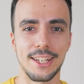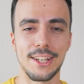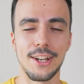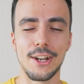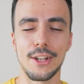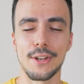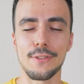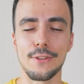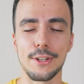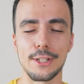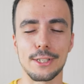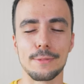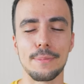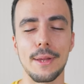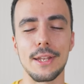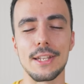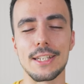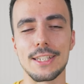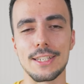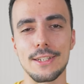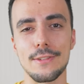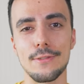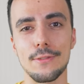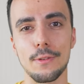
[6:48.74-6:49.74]
they're kind of
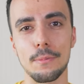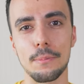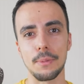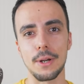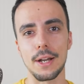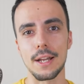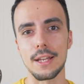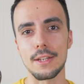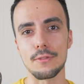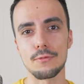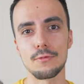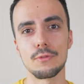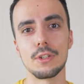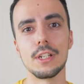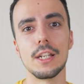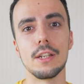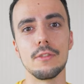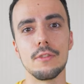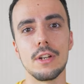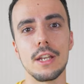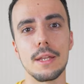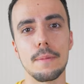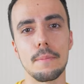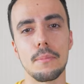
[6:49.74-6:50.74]
expensive, but it's
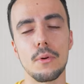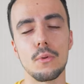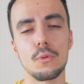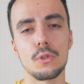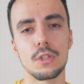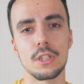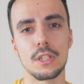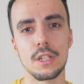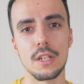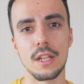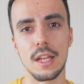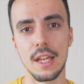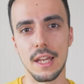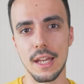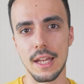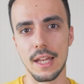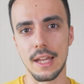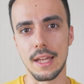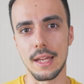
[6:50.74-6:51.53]
really, really important.